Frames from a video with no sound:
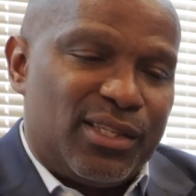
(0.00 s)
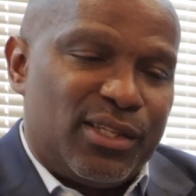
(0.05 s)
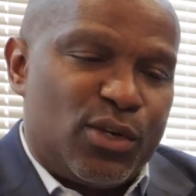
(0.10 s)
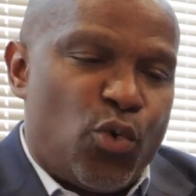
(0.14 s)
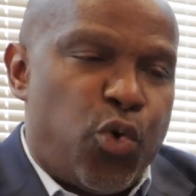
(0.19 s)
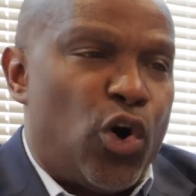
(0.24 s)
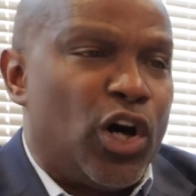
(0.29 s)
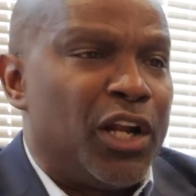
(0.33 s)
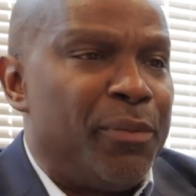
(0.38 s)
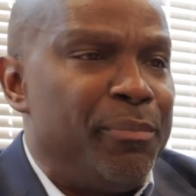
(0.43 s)

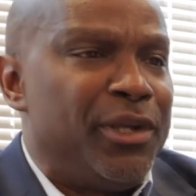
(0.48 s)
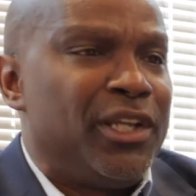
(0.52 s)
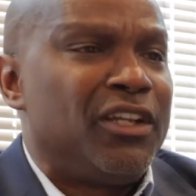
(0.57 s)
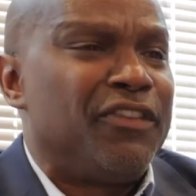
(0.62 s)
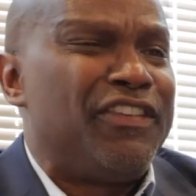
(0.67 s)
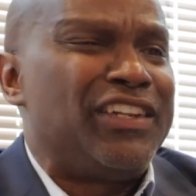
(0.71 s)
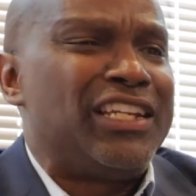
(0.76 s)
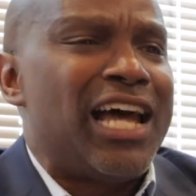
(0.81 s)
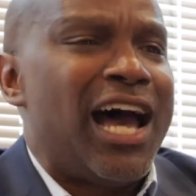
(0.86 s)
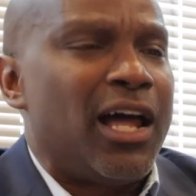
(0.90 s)

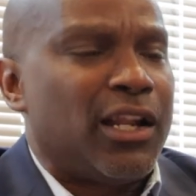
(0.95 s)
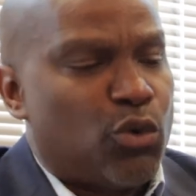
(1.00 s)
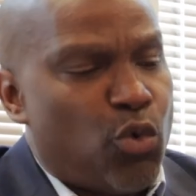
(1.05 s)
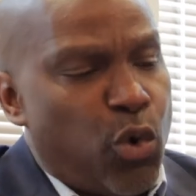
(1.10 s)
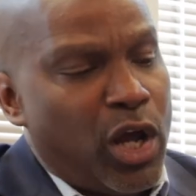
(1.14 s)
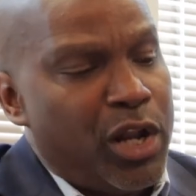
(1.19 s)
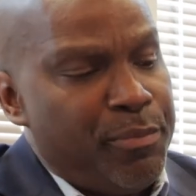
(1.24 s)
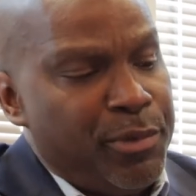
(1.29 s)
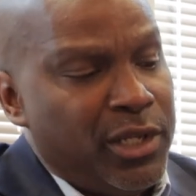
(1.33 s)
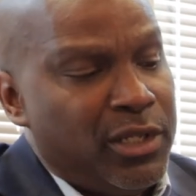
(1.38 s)

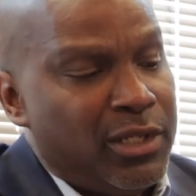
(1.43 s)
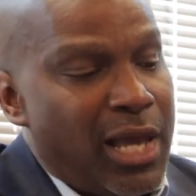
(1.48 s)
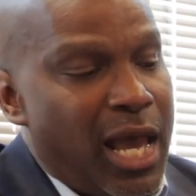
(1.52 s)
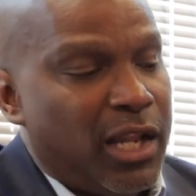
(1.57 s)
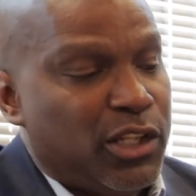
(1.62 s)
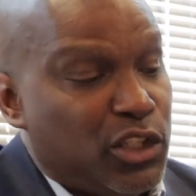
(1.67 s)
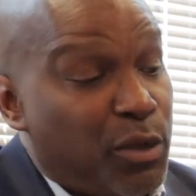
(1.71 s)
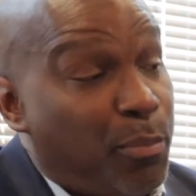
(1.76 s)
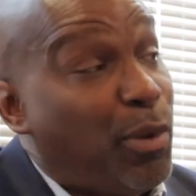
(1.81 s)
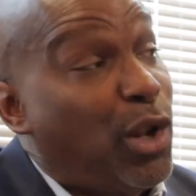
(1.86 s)

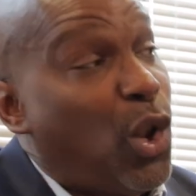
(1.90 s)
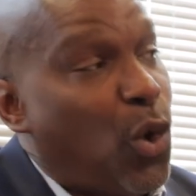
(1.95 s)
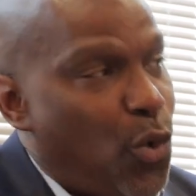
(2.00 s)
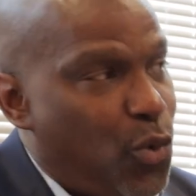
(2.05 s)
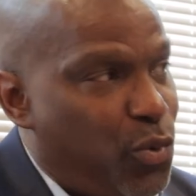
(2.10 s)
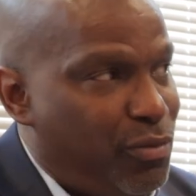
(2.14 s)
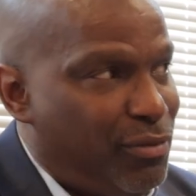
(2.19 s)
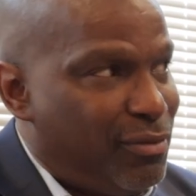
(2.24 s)
$250,000 or below.